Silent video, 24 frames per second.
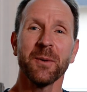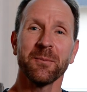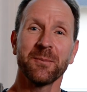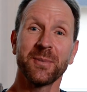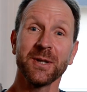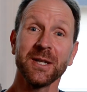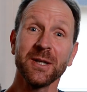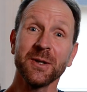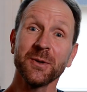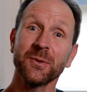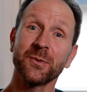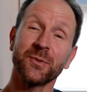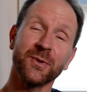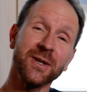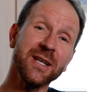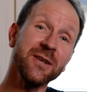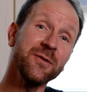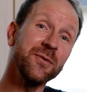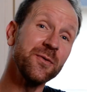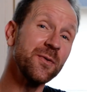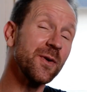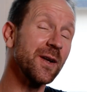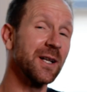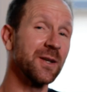be you
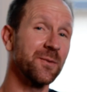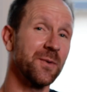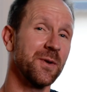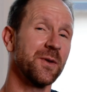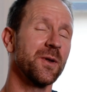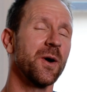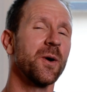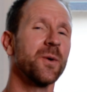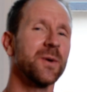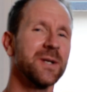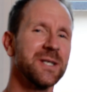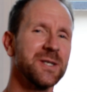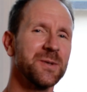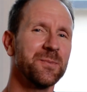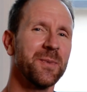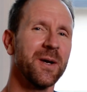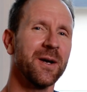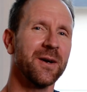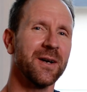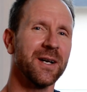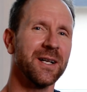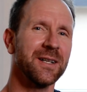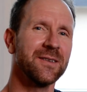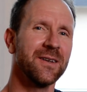refilled with the Holy
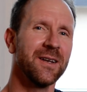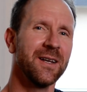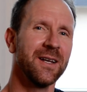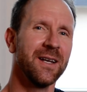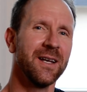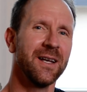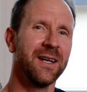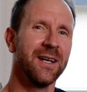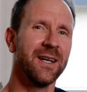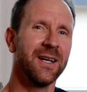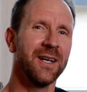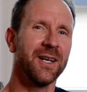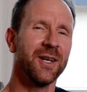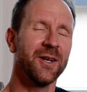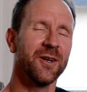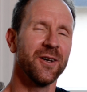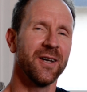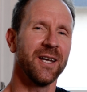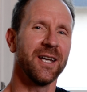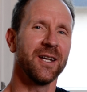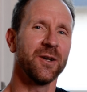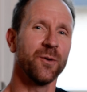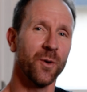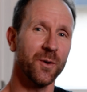Spirit
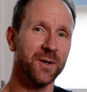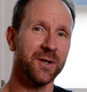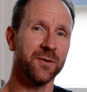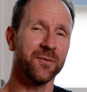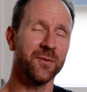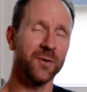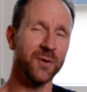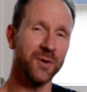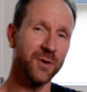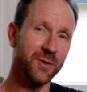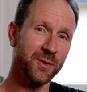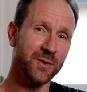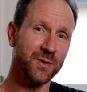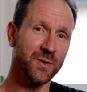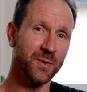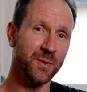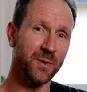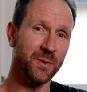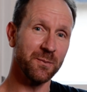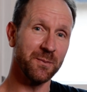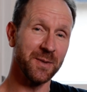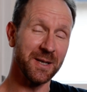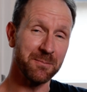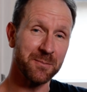in order for you to
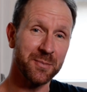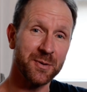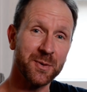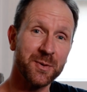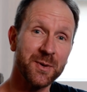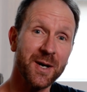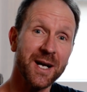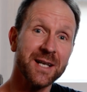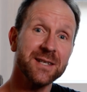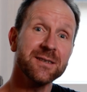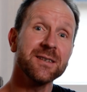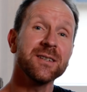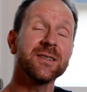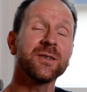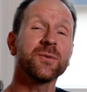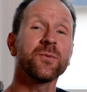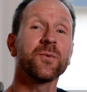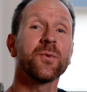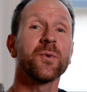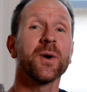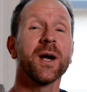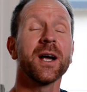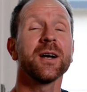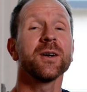be present
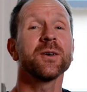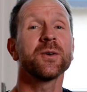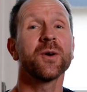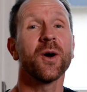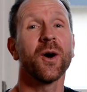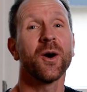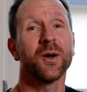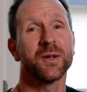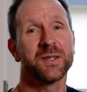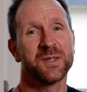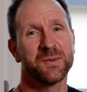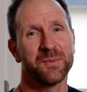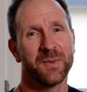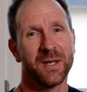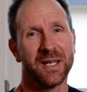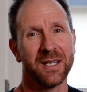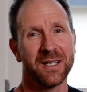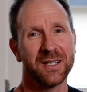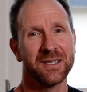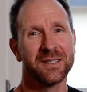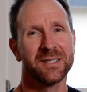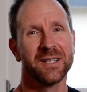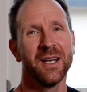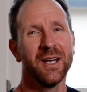where God
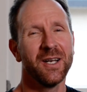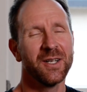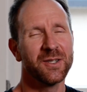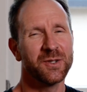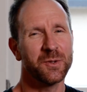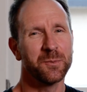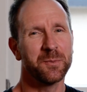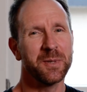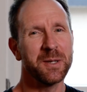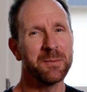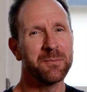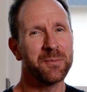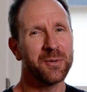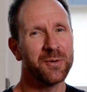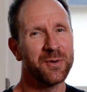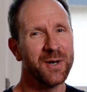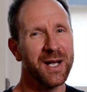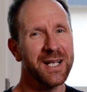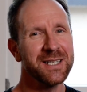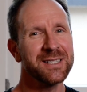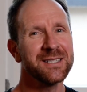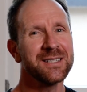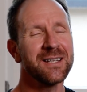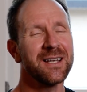speaks, to be
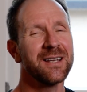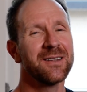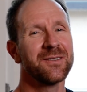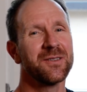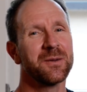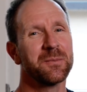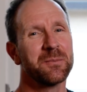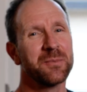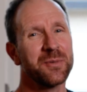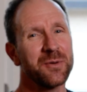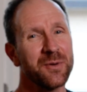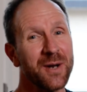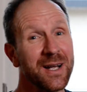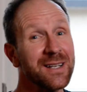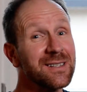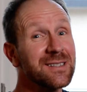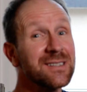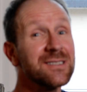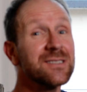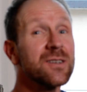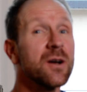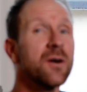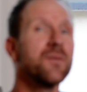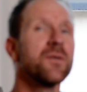present in the
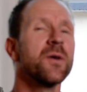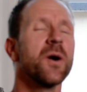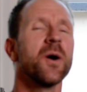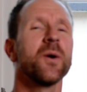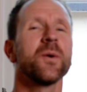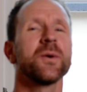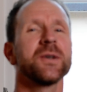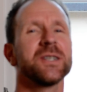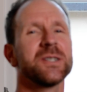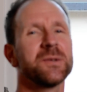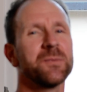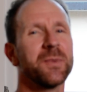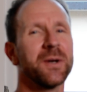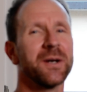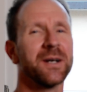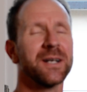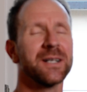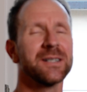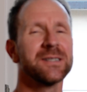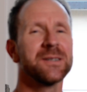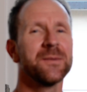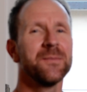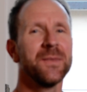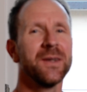presence of the Holy
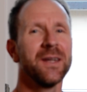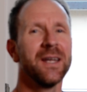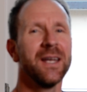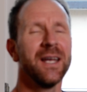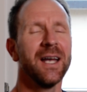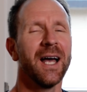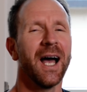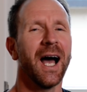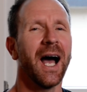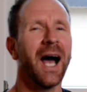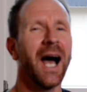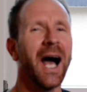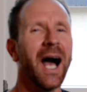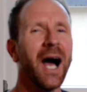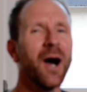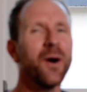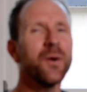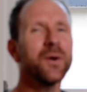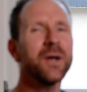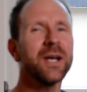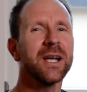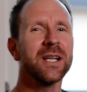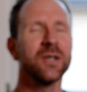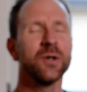Spirit. How
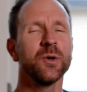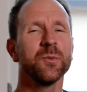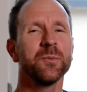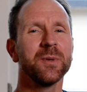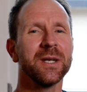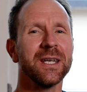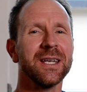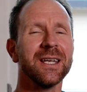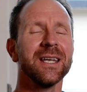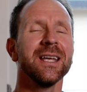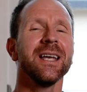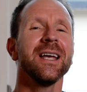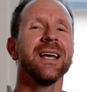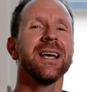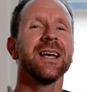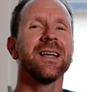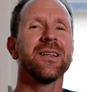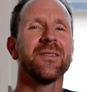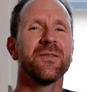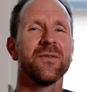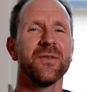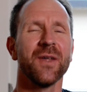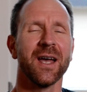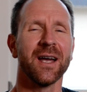can you be
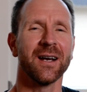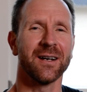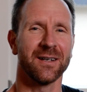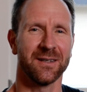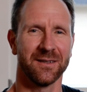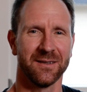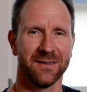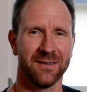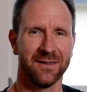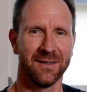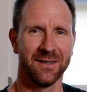there?